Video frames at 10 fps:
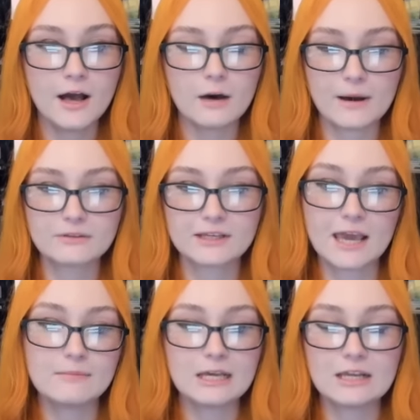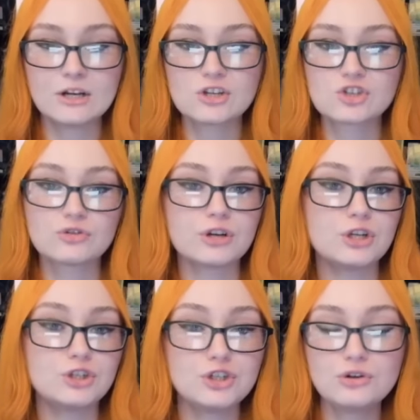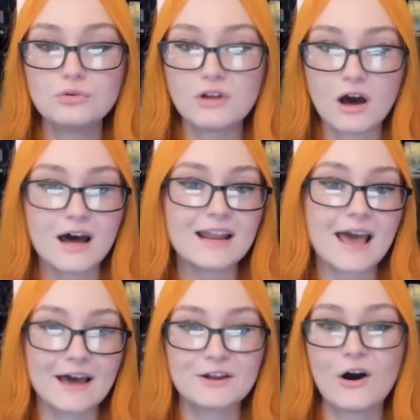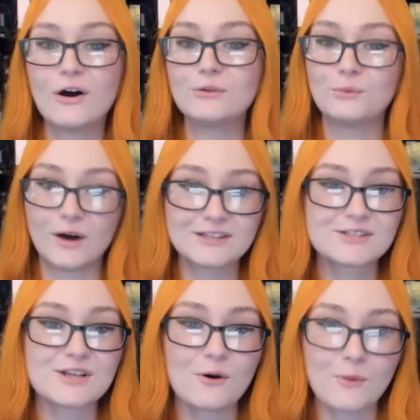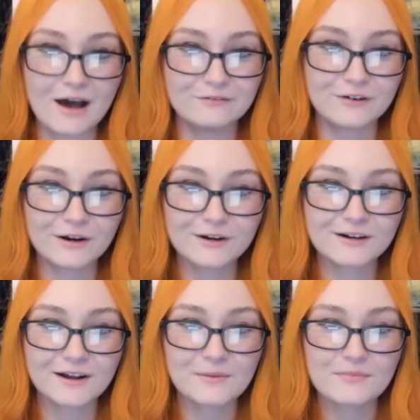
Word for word: about the gaming industry do not at all whatsoever.